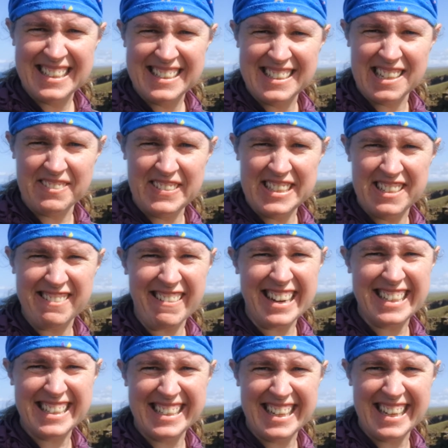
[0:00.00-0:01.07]
that I've
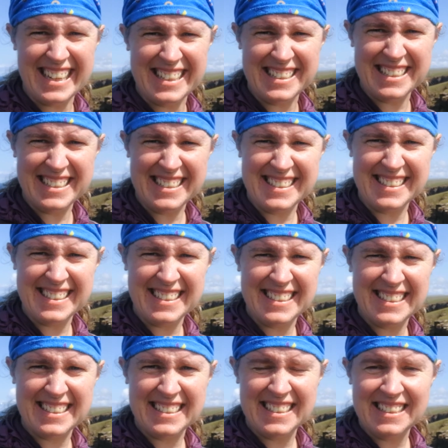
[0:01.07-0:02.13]
integrated in.
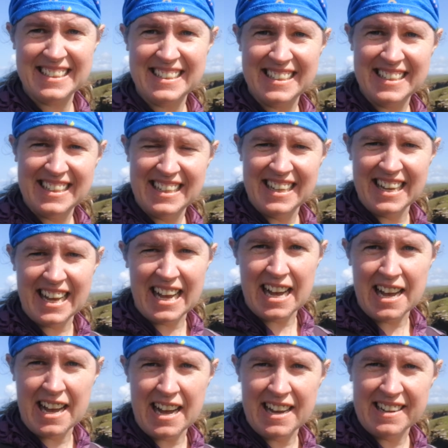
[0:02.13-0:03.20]

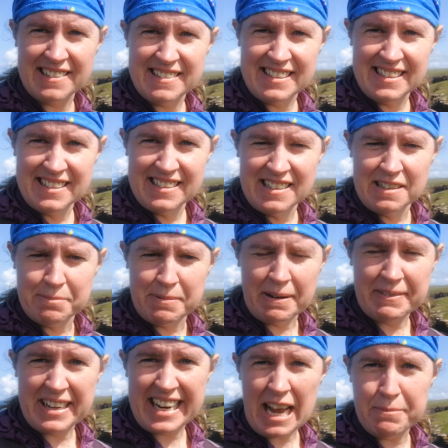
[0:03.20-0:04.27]
But I'm
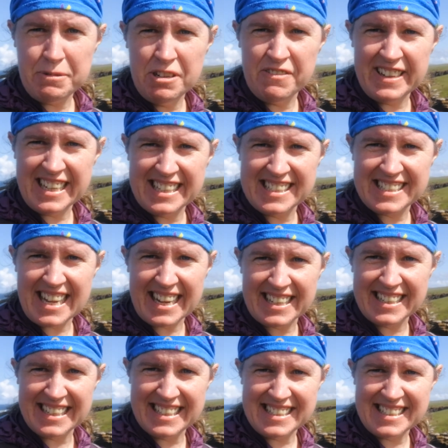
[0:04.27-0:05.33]
going to get moving in a
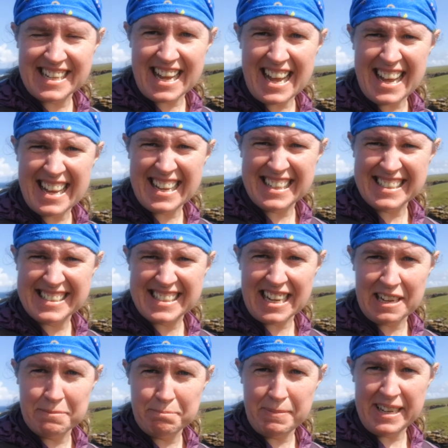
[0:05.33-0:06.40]
second, as
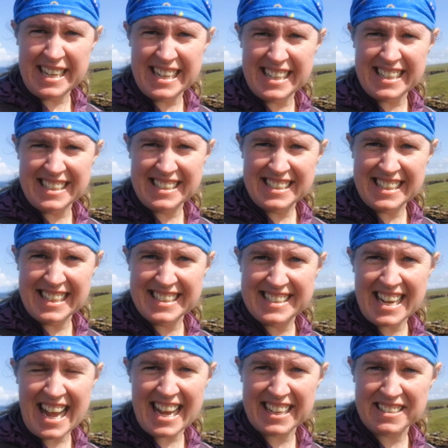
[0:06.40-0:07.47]
I'm being
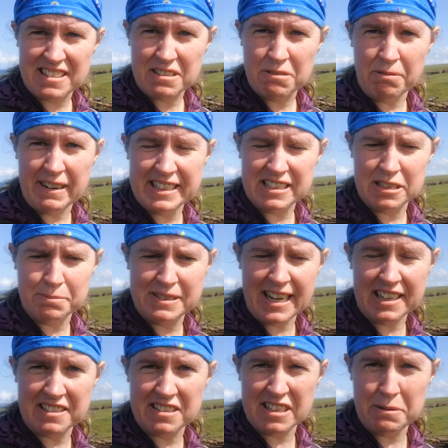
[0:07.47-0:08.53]
attacked quite
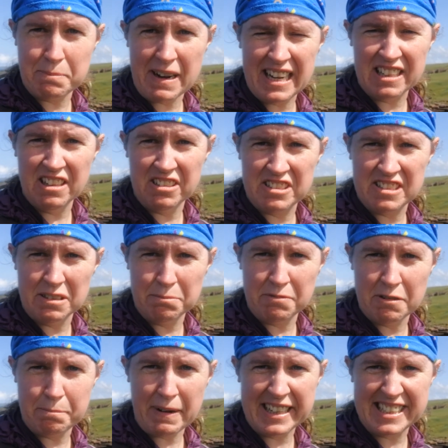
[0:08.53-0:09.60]
substantially by a large number
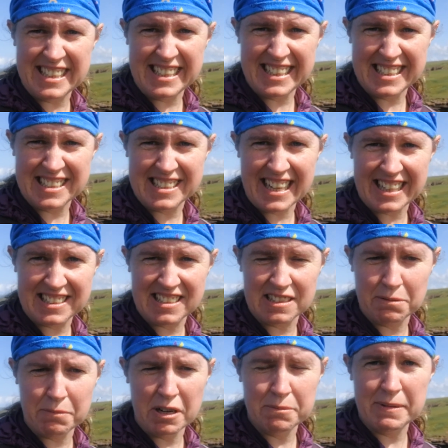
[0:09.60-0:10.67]
of biting insects at the
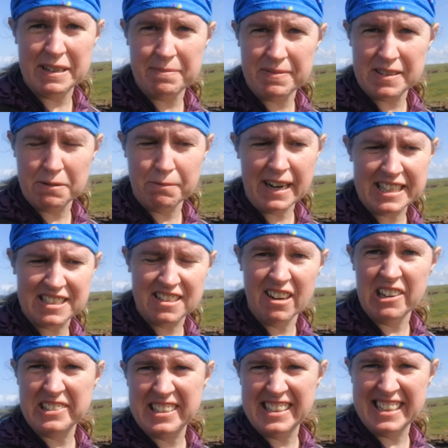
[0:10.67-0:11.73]
moment. Wet
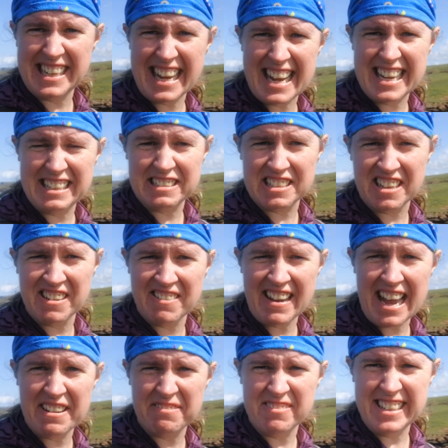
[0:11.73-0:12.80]
start to the day, so
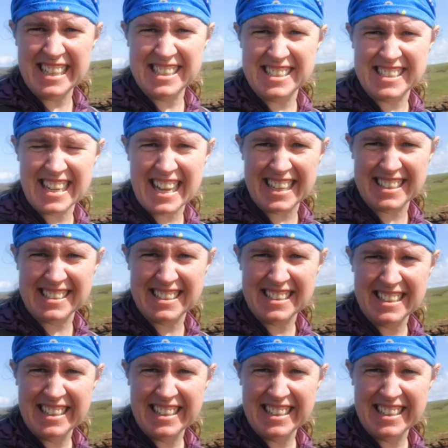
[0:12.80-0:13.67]
every insect